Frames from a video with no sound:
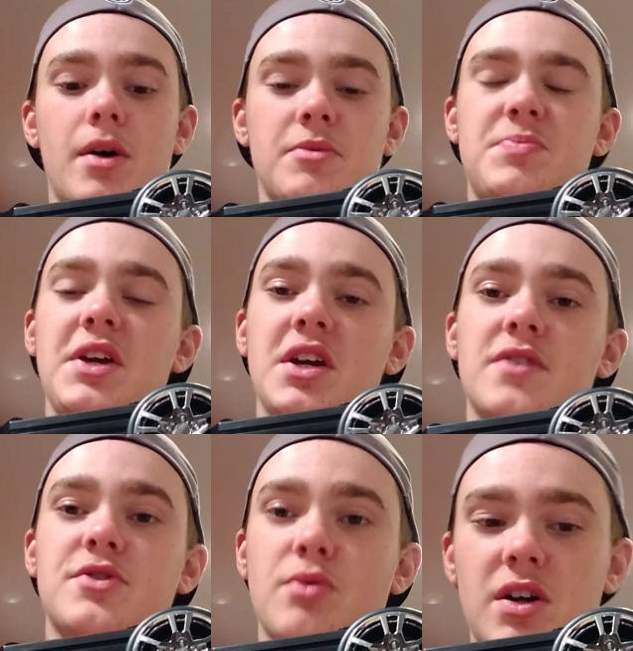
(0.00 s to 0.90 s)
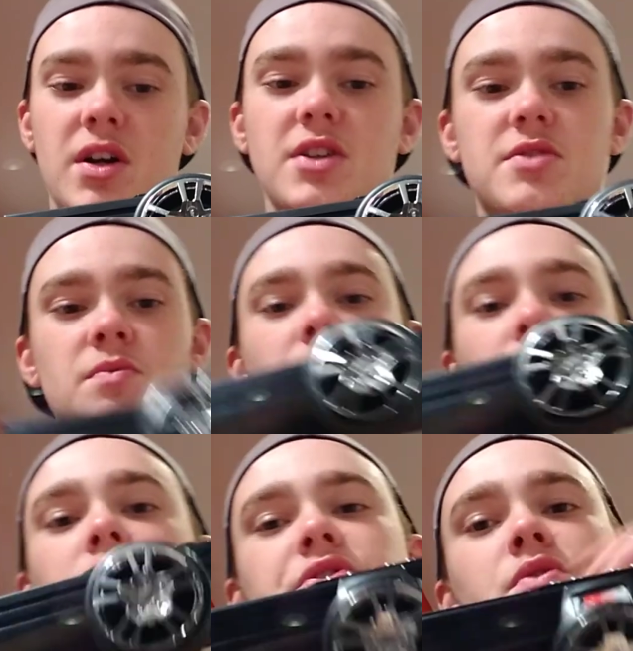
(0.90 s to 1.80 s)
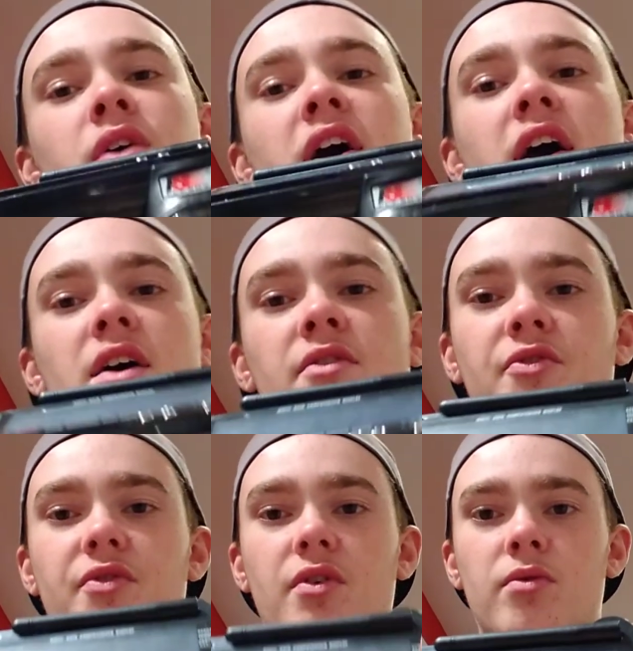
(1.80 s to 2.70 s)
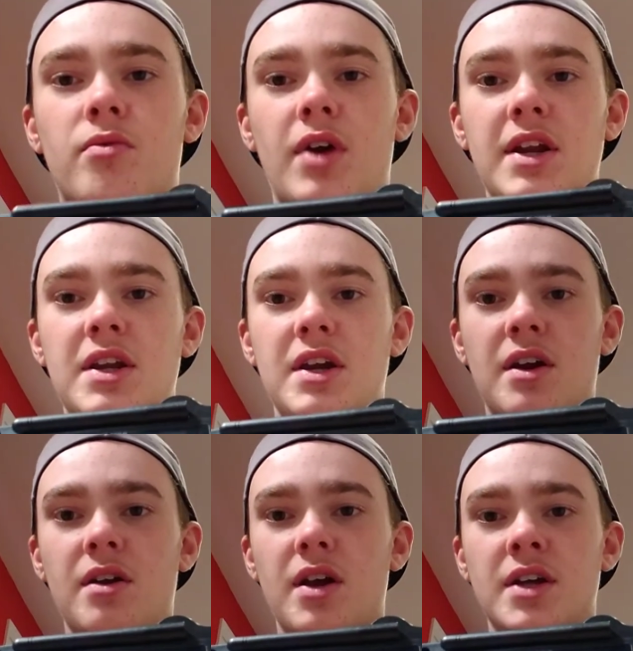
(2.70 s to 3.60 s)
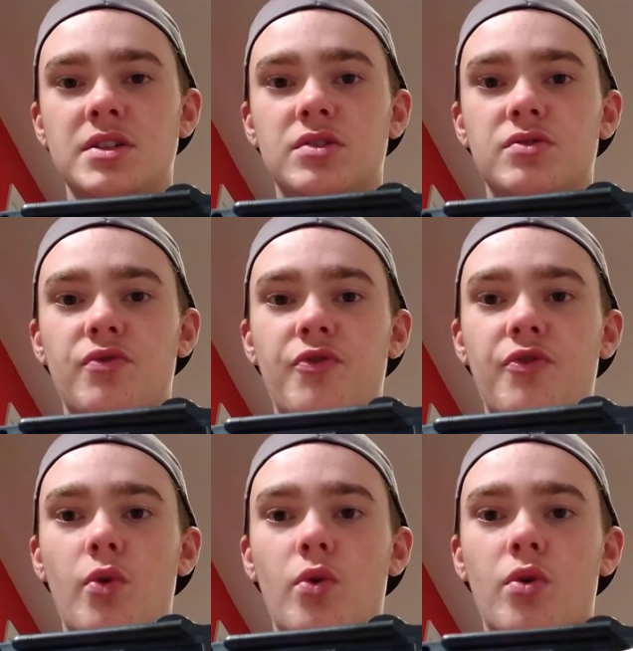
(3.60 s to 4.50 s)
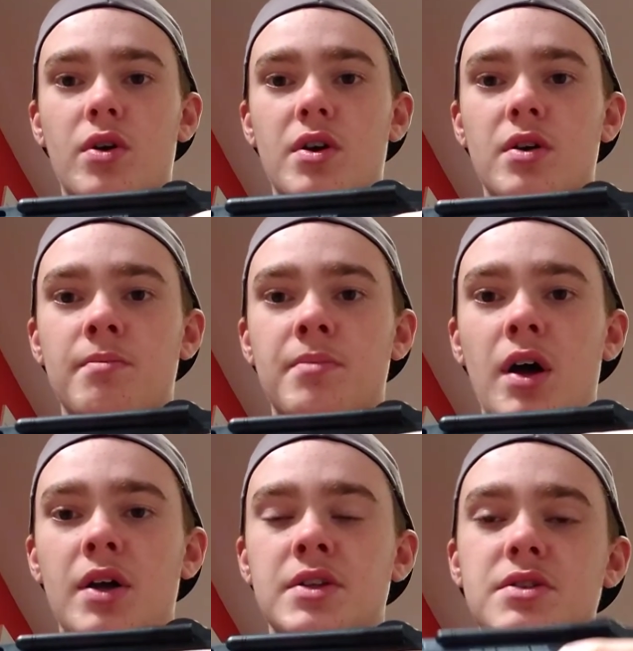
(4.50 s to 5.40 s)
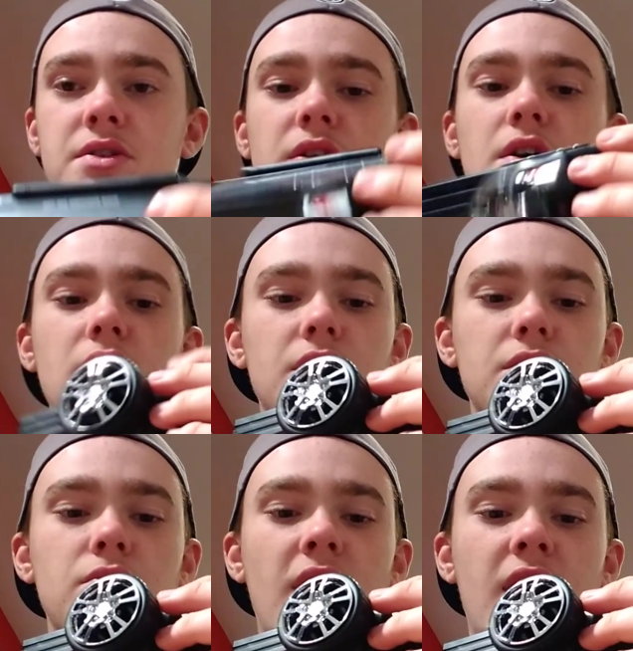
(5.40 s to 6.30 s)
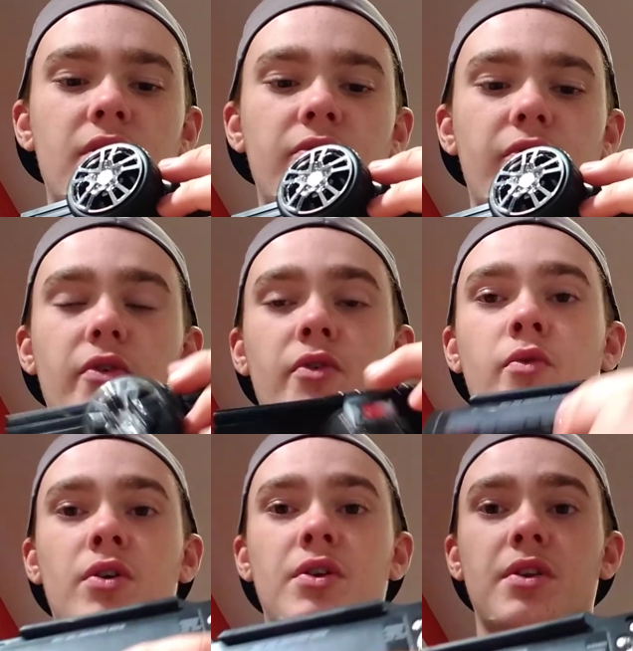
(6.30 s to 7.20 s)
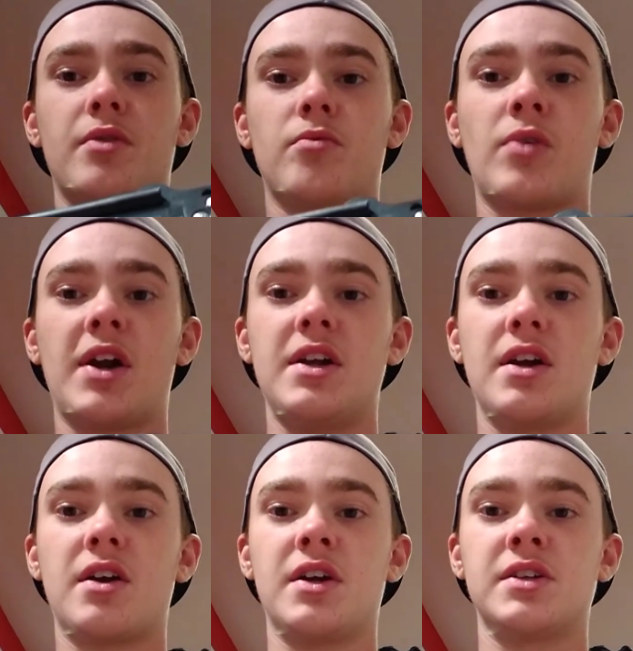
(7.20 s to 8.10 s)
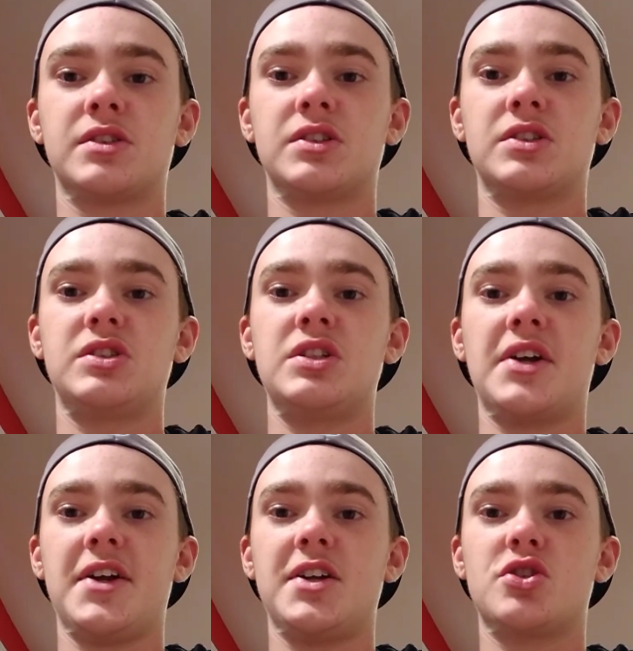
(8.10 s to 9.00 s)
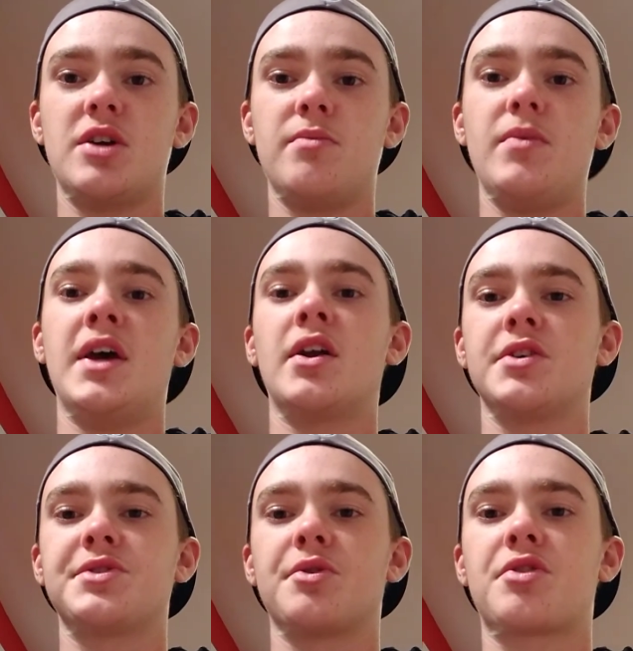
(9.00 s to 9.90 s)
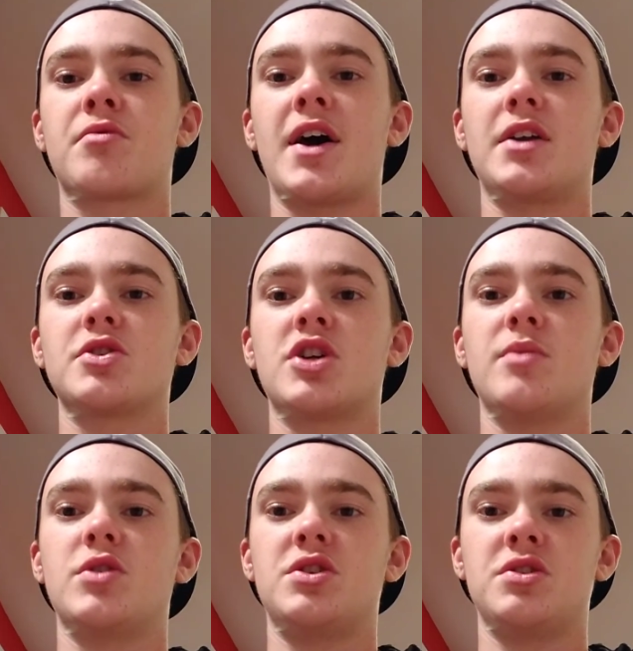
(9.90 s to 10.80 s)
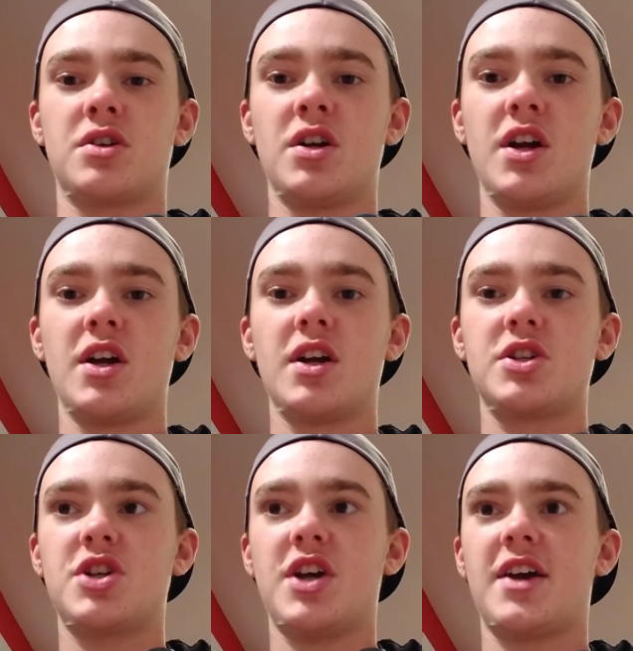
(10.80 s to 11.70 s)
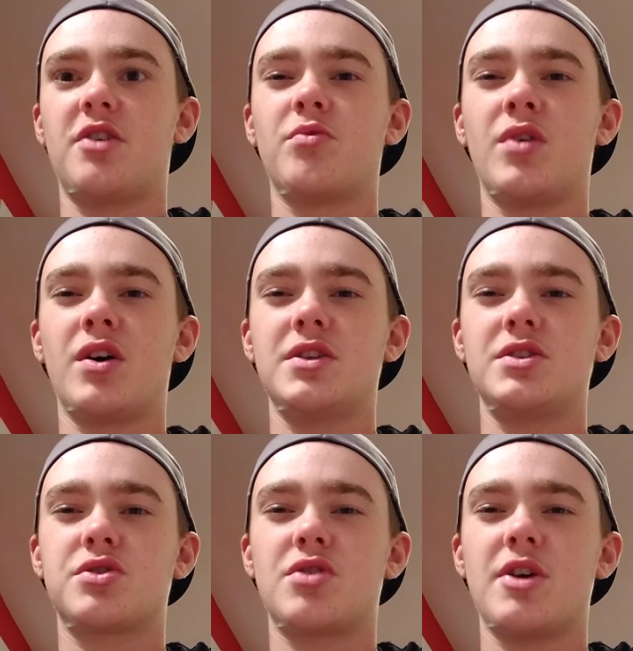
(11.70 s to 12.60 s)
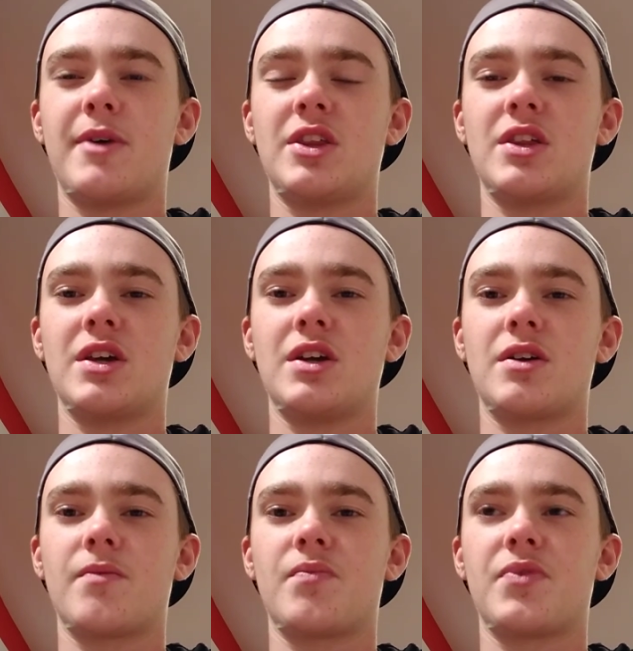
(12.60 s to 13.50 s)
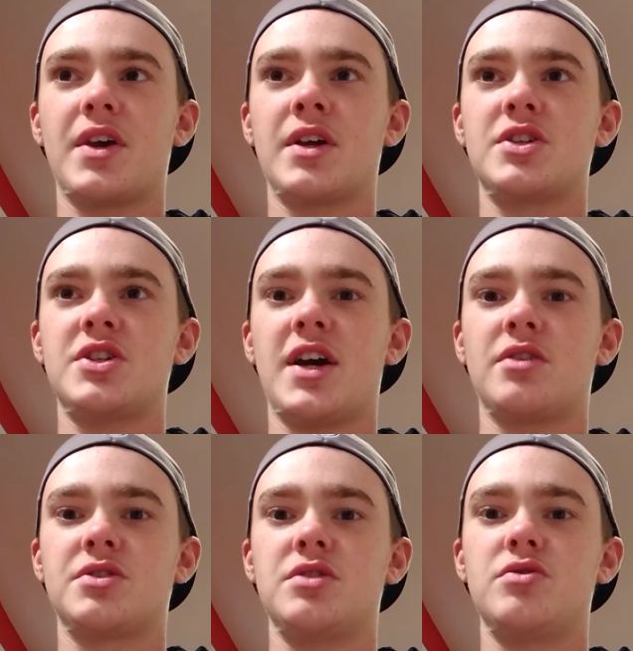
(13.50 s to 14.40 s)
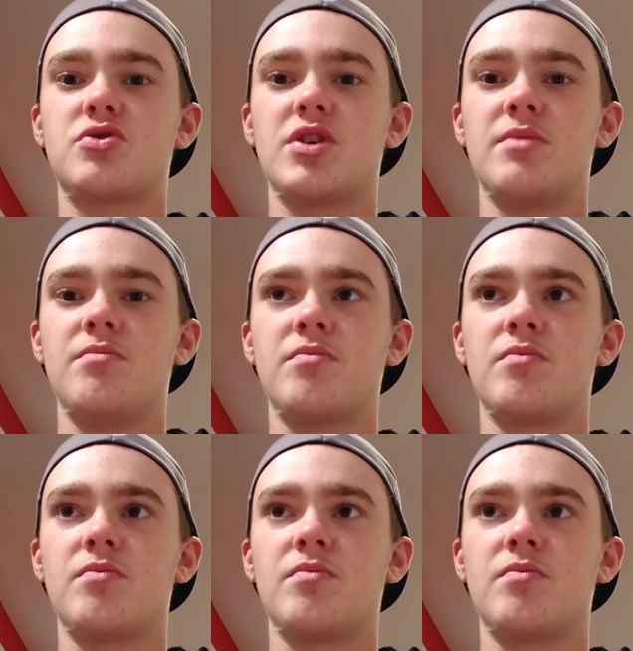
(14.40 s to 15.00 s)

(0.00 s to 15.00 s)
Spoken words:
Speaking of shortcuts, we also have right here as these 4 buttons. You have right here is steering trim and also throttle trim, which is your channel 1 trim, I think, and channel 2 trim.